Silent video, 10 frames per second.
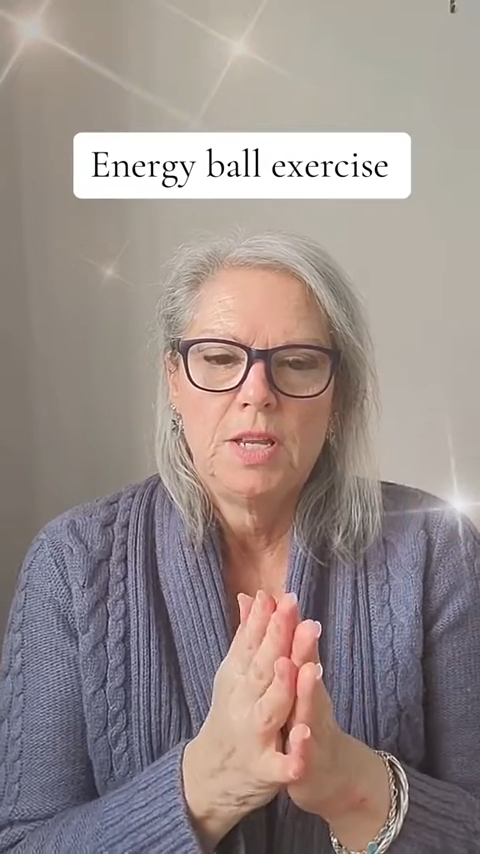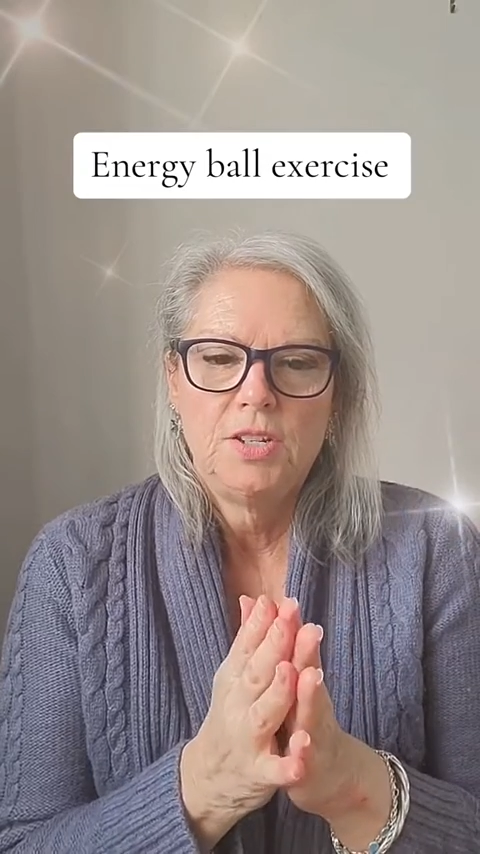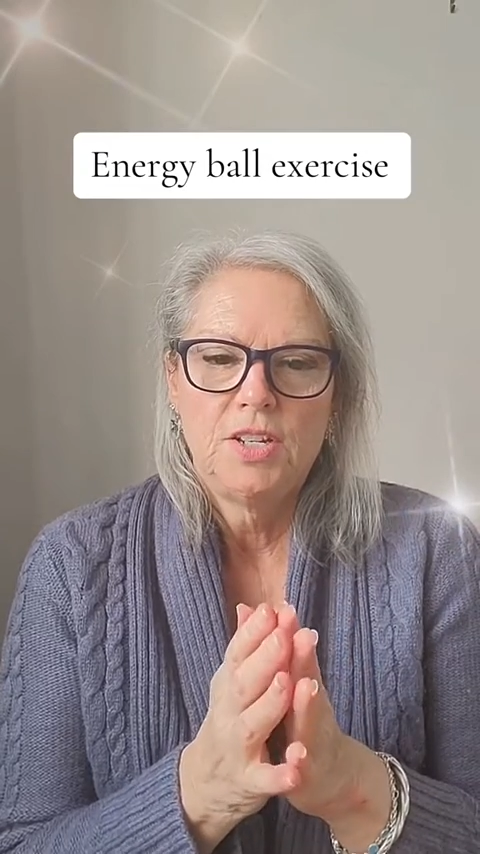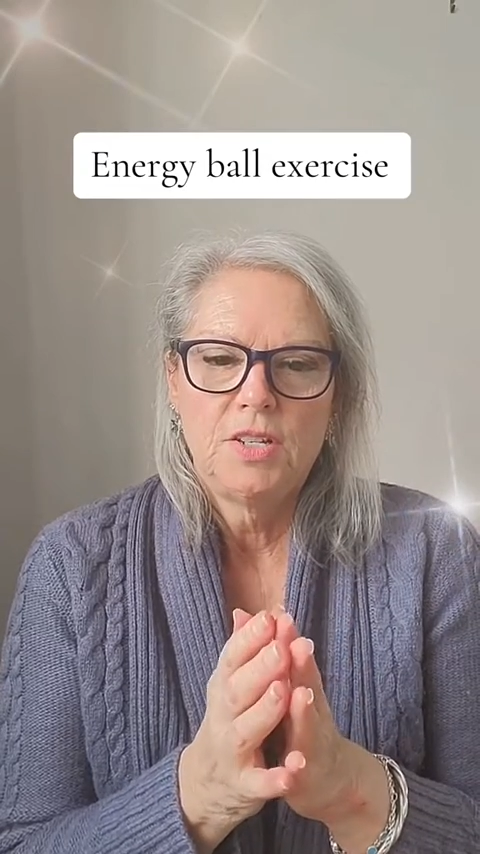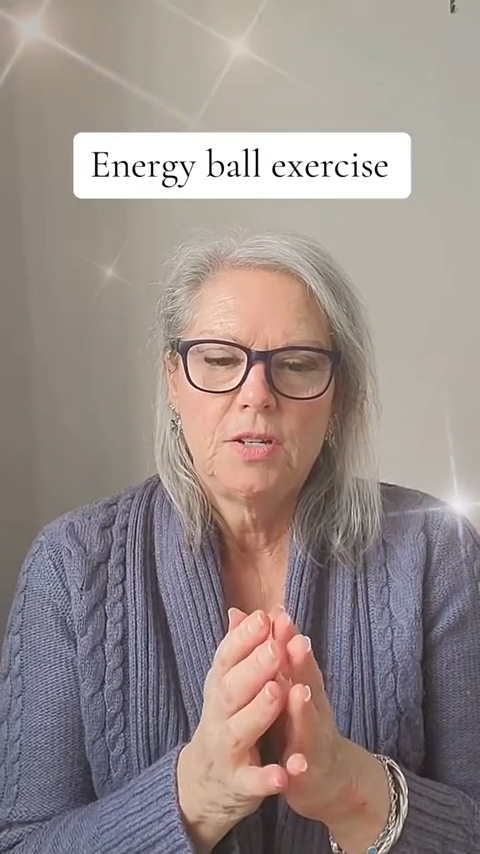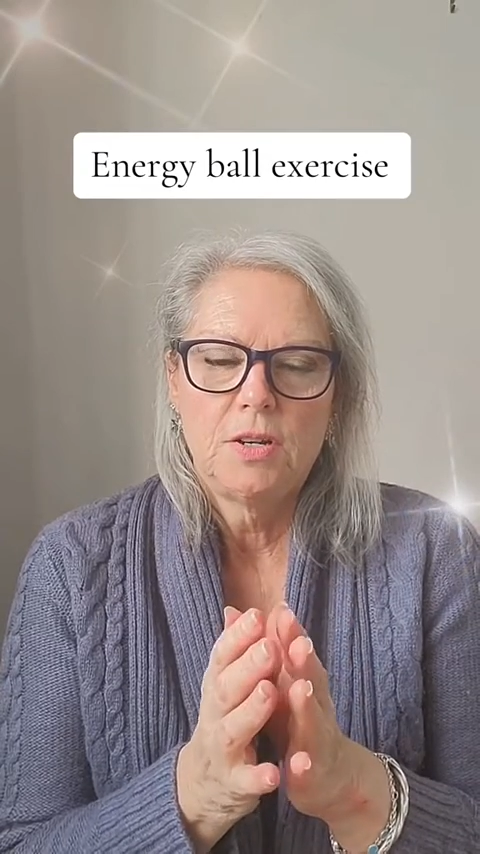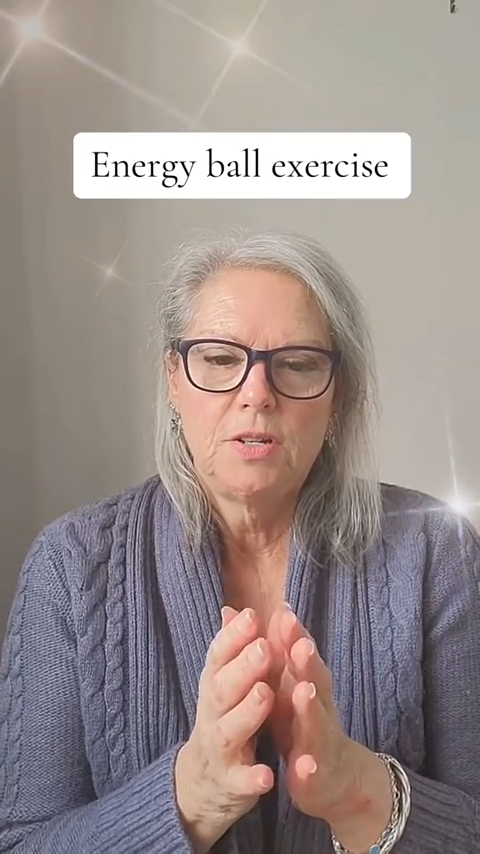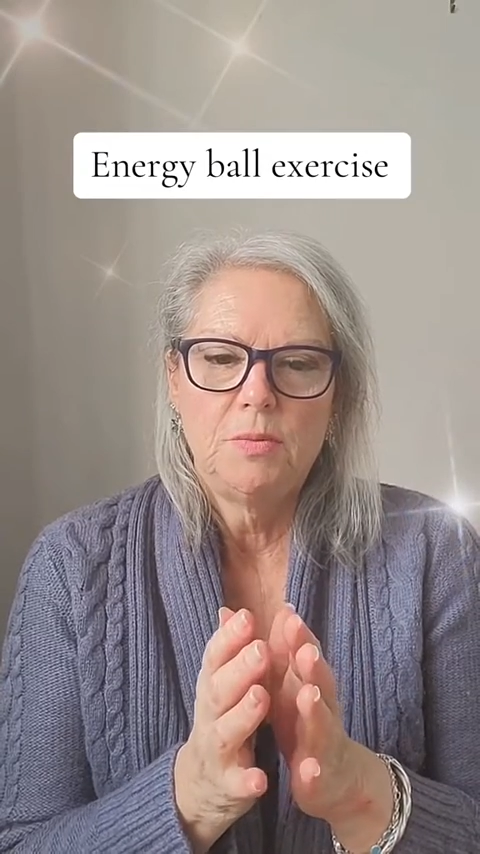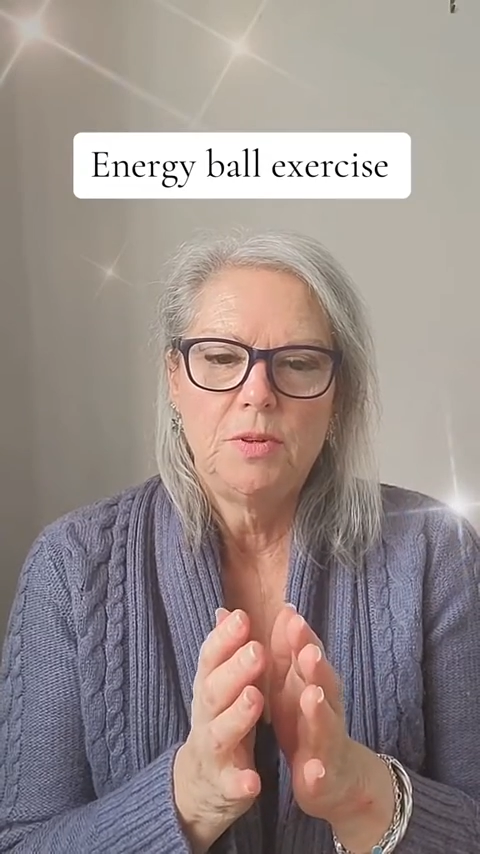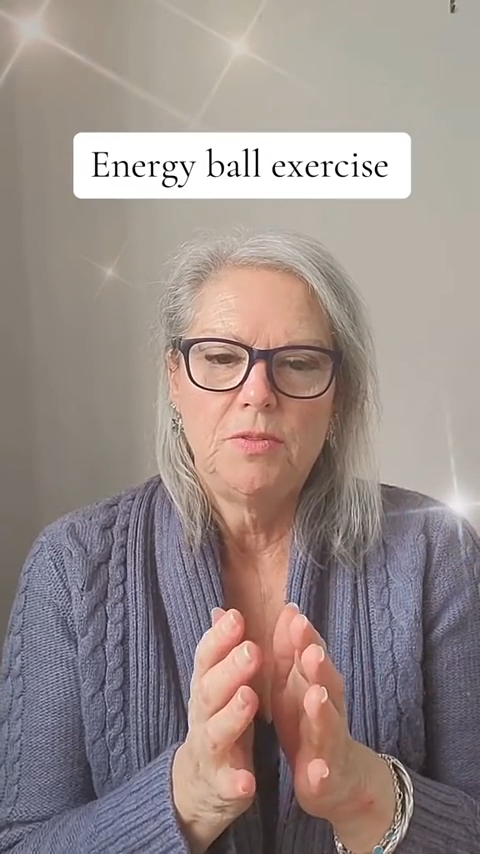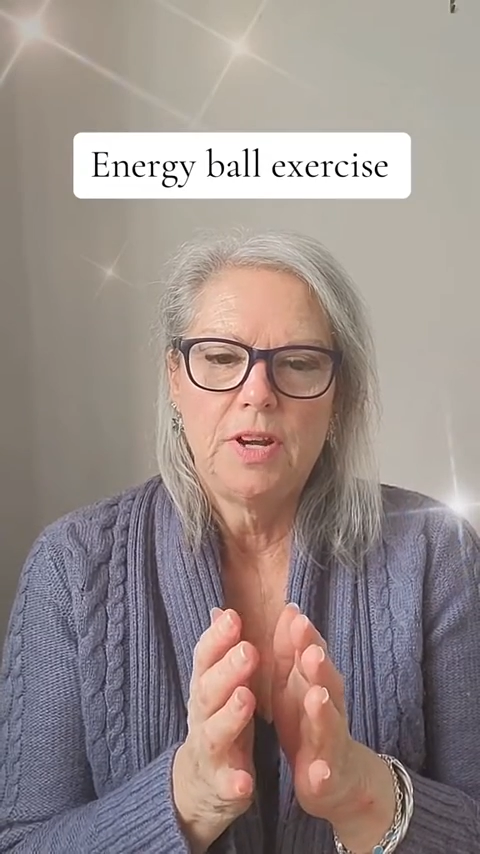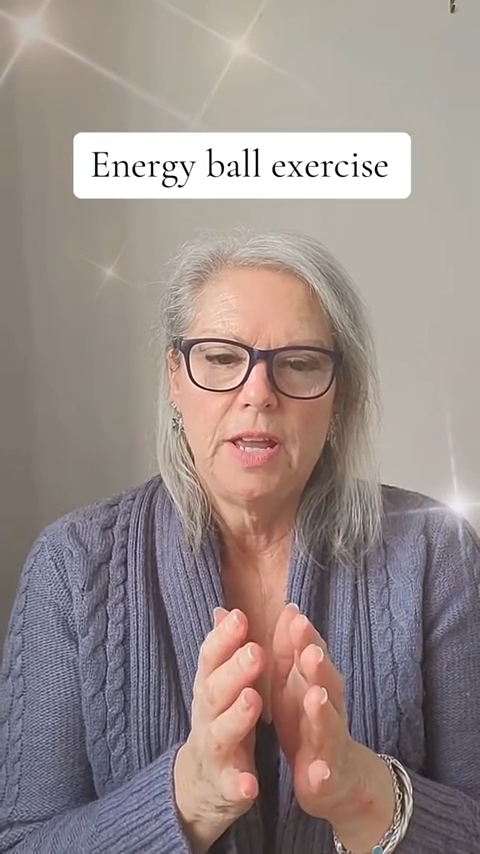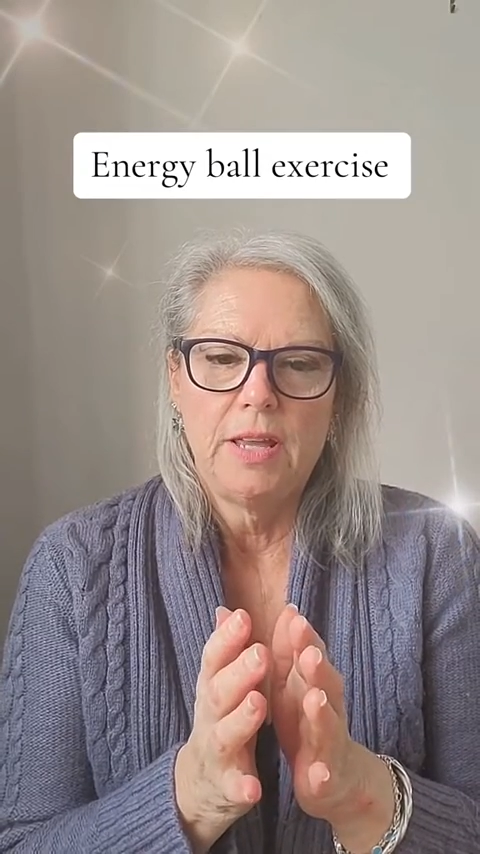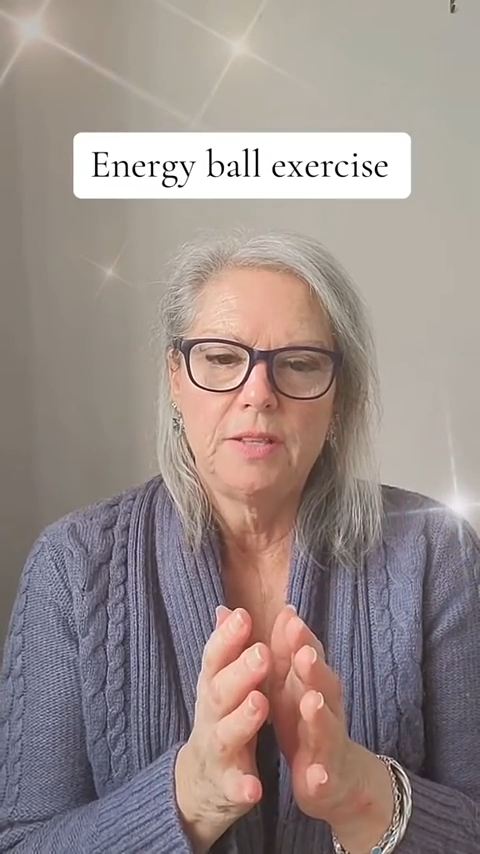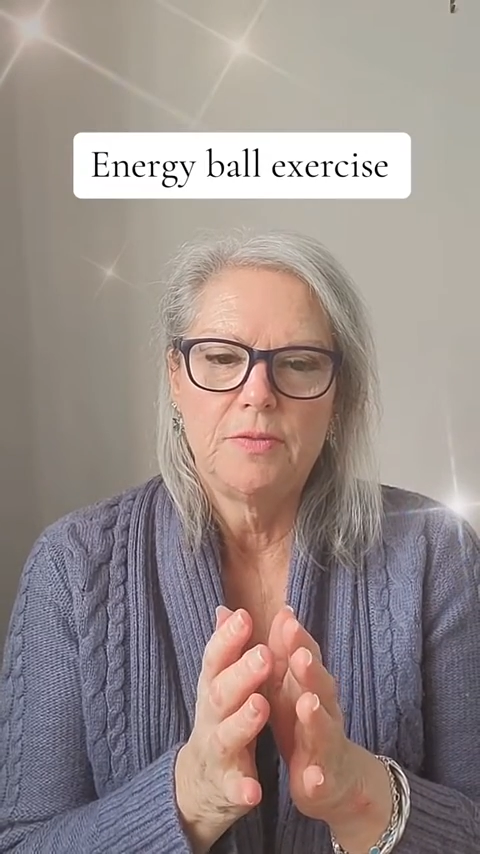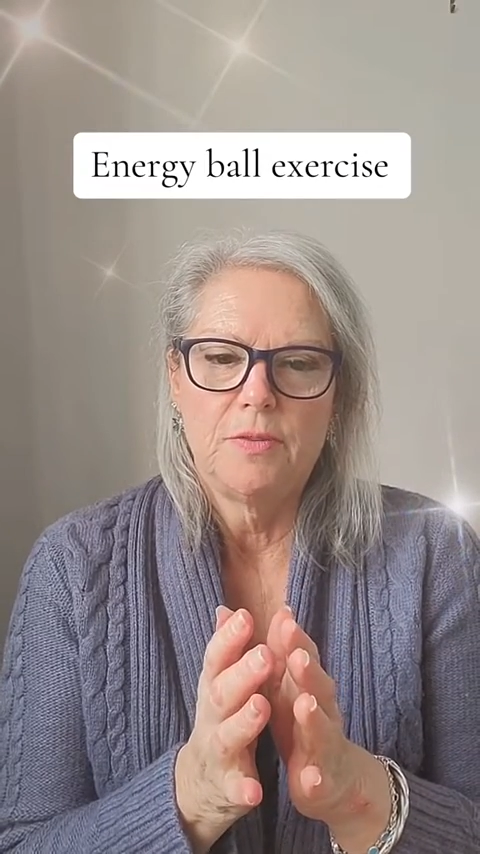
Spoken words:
just start to move your hands